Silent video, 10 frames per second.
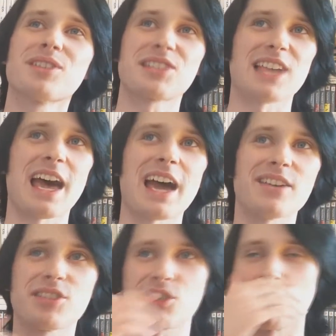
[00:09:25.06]

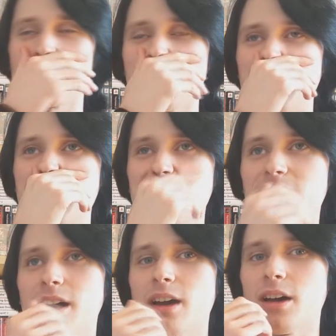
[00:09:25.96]
sad story.
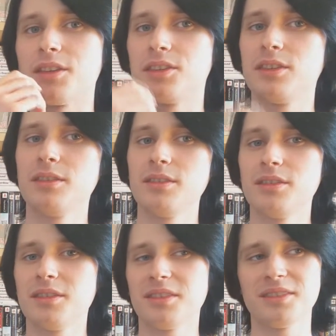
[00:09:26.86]

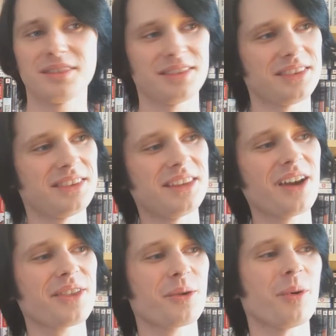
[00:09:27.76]
The
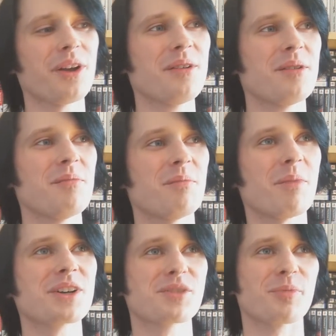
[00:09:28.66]
other one
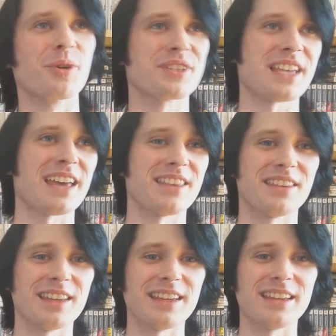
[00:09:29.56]
much more sad
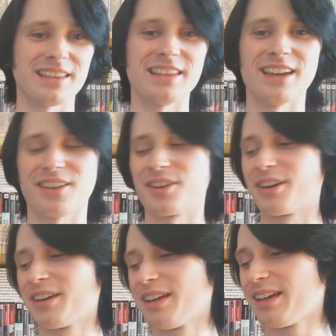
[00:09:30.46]
than the
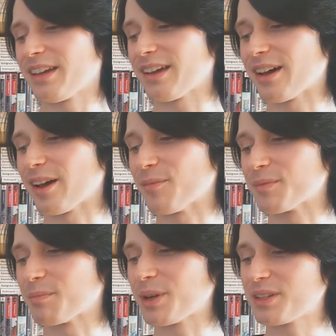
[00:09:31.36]
other.
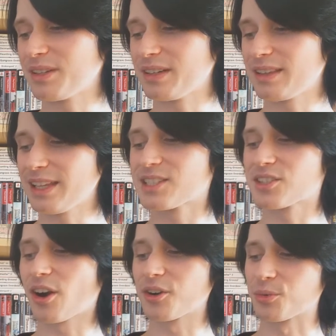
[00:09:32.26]
But let's
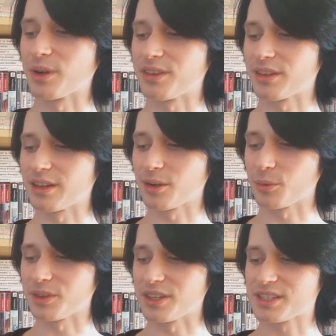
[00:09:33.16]
start with
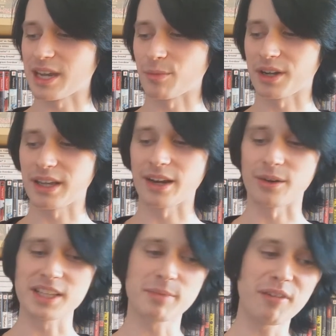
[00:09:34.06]
this game right here.
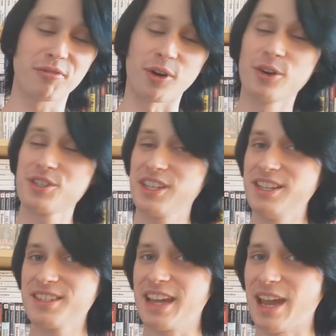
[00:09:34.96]
And it's my first
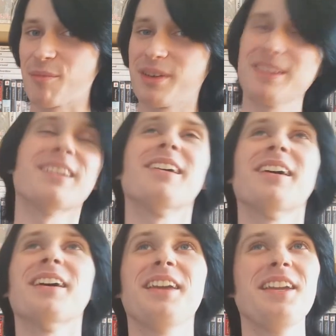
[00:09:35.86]
Ys game.
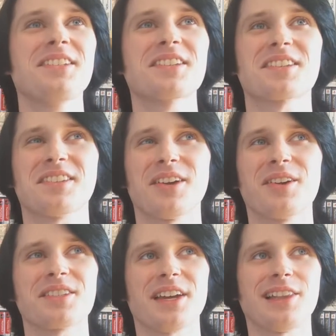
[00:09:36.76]
Ys is a
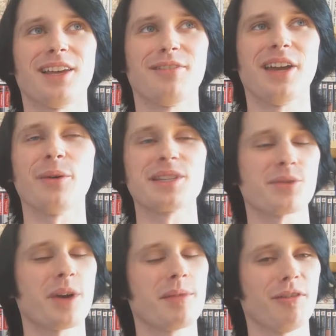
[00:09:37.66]
series I love now, and it's
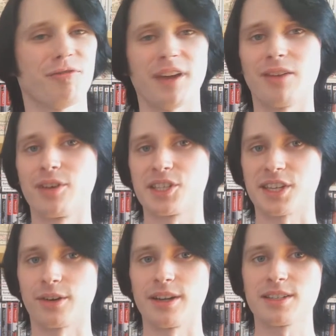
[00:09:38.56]
one of my favorite
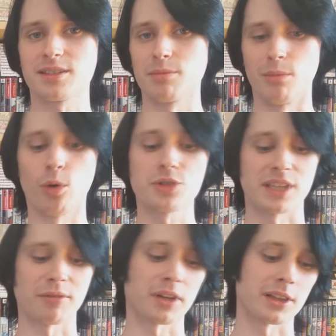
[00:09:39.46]
series, most
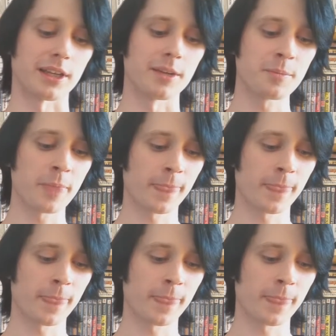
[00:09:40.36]
definitely.